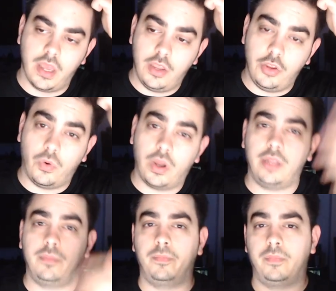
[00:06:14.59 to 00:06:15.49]
you want
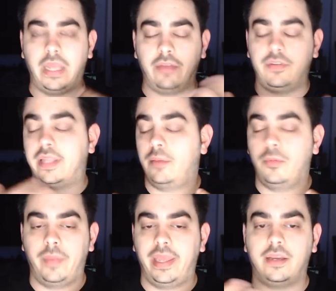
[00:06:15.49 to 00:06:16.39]
to, every time you
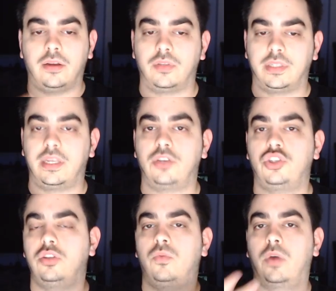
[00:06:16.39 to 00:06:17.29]
make a
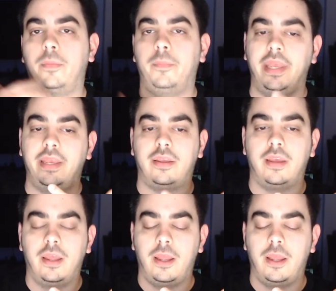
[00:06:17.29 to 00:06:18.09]
concession, you want to make